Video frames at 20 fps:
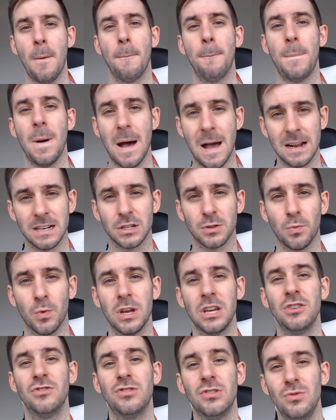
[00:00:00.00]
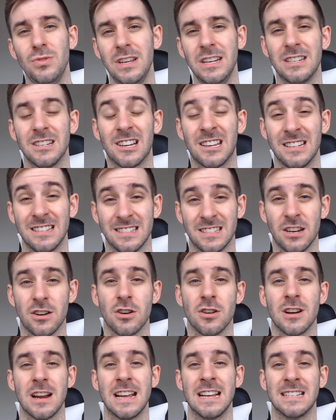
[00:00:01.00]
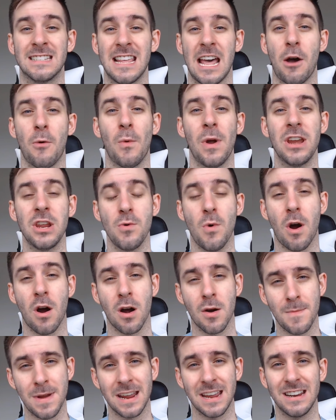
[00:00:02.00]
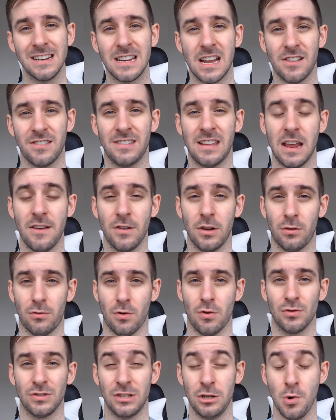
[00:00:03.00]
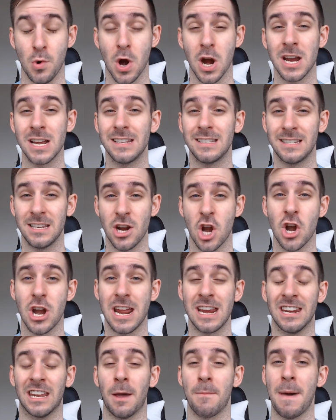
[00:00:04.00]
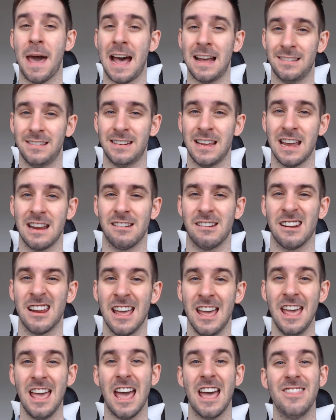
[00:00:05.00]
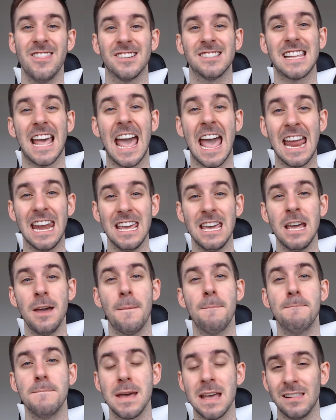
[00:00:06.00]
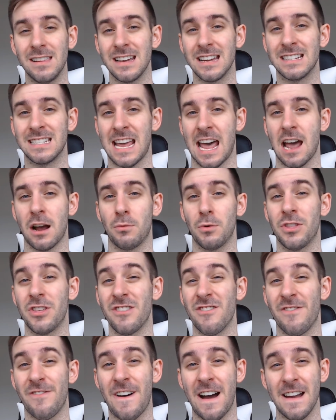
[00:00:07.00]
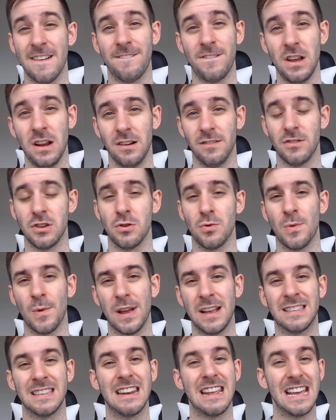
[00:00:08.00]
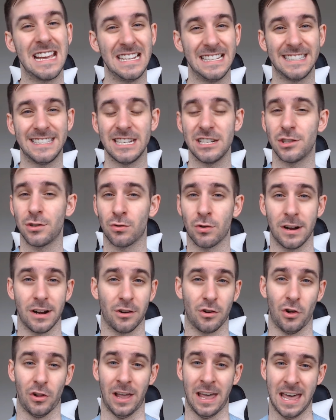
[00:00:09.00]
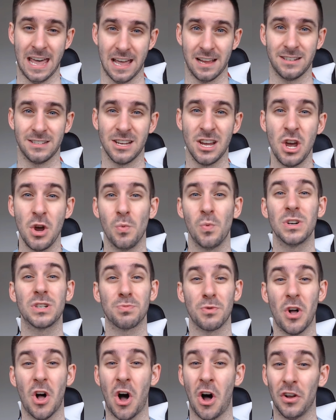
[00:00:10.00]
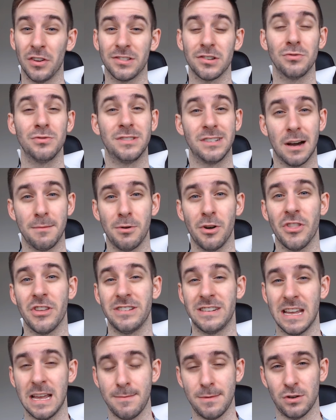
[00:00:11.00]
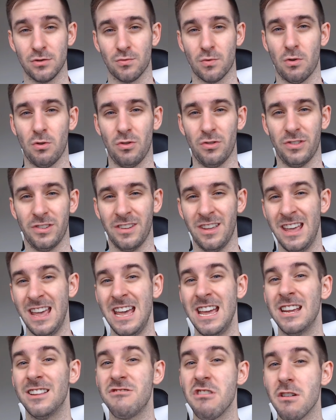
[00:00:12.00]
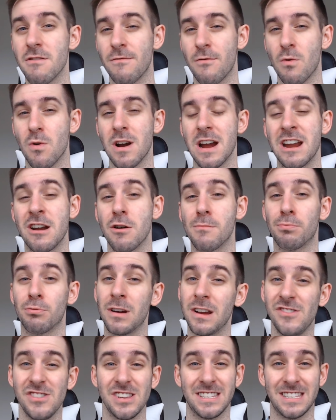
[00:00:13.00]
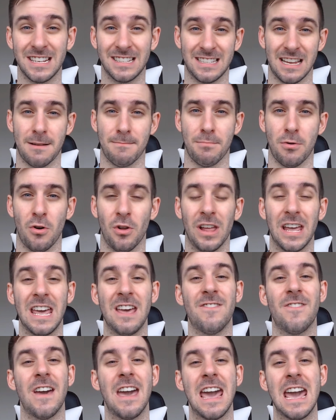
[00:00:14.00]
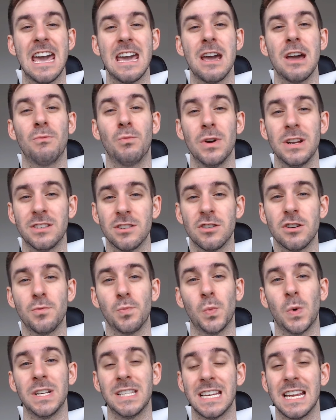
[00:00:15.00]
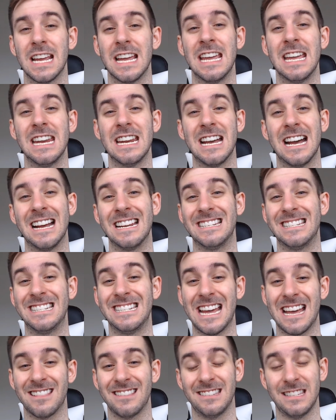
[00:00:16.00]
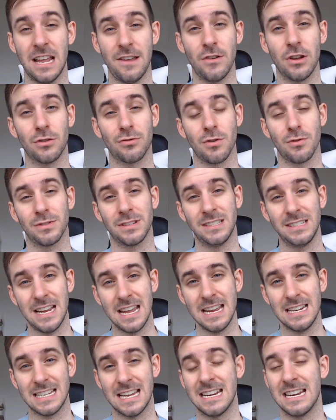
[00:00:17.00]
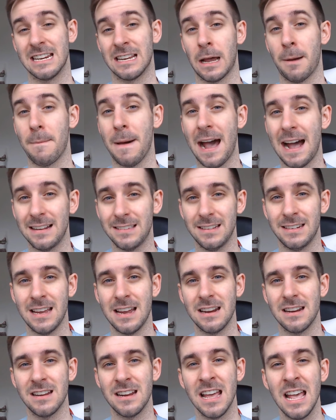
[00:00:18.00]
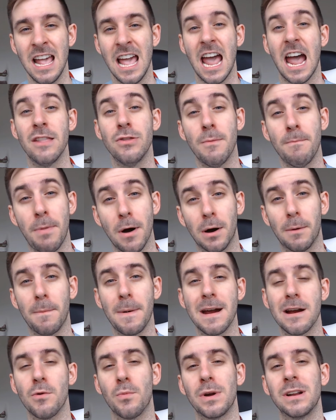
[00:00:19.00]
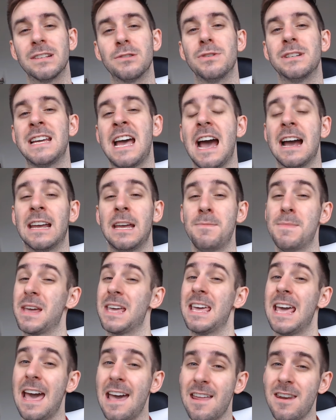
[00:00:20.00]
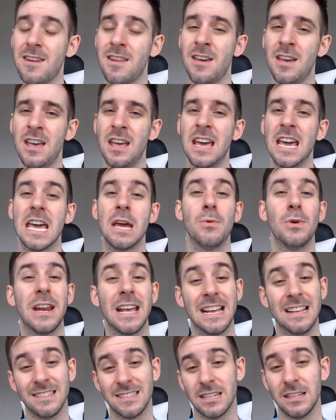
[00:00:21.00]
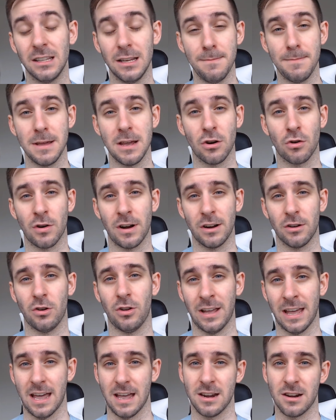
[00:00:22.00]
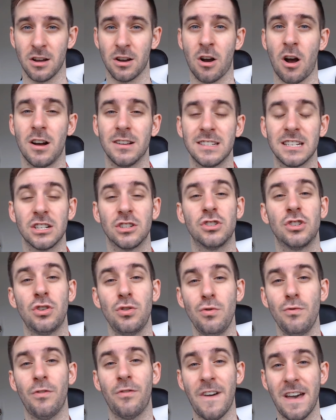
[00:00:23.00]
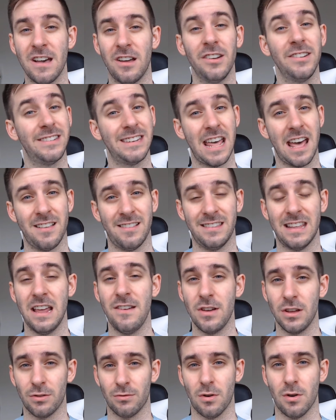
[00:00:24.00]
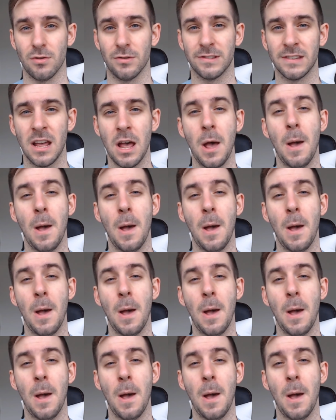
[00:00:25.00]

But what you do need to consider is that when you are making death saving throws, you are considered incapacitated, and thus any melee attack within 5 feet of you is an instant critical hit, which will also double the damage rolls. Therefore, in our previous example, if a wizard was in a death saving throw state and incapacitated, and the bugbear went to attack him again, it would instantly be a critical hit, causing 2 failed death saving throws.